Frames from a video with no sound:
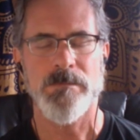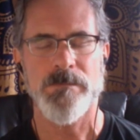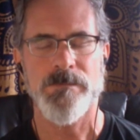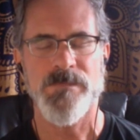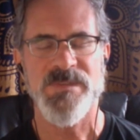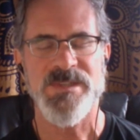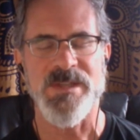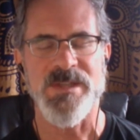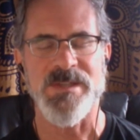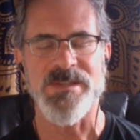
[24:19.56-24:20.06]

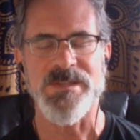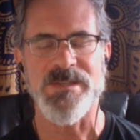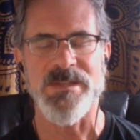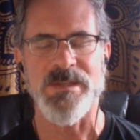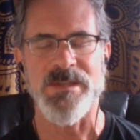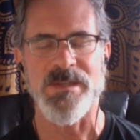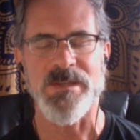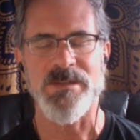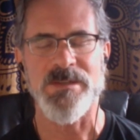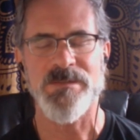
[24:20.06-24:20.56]

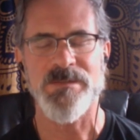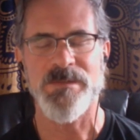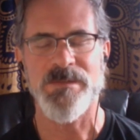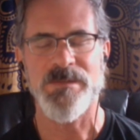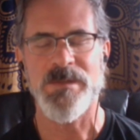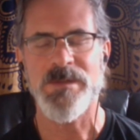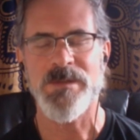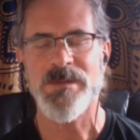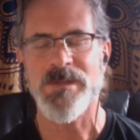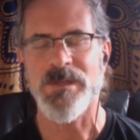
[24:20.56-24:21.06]
Sensing
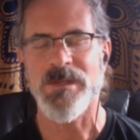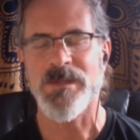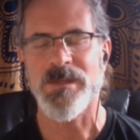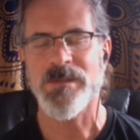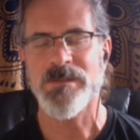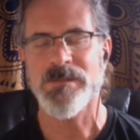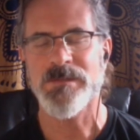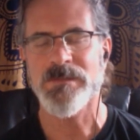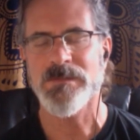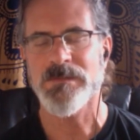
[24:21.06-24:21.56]
and
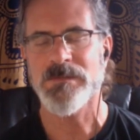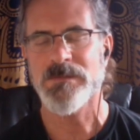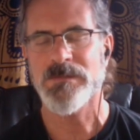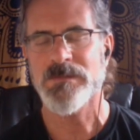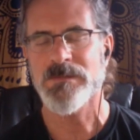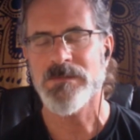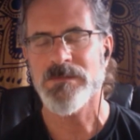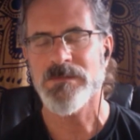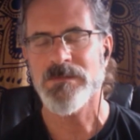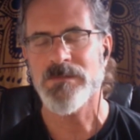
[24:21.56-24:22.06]
feeling
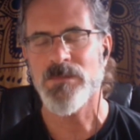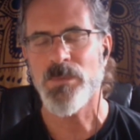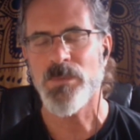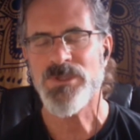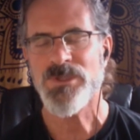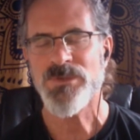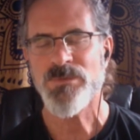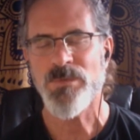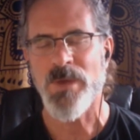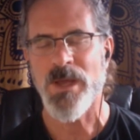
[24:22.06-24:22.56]
what's
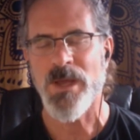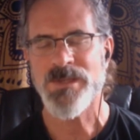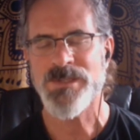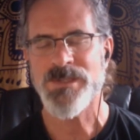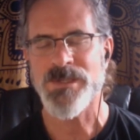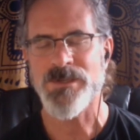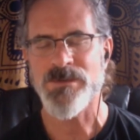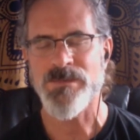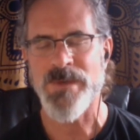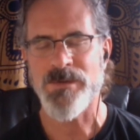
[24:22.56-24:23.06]
arising around
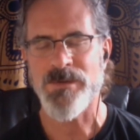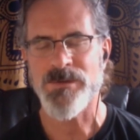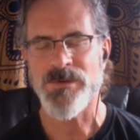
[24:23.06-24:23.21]
your heart.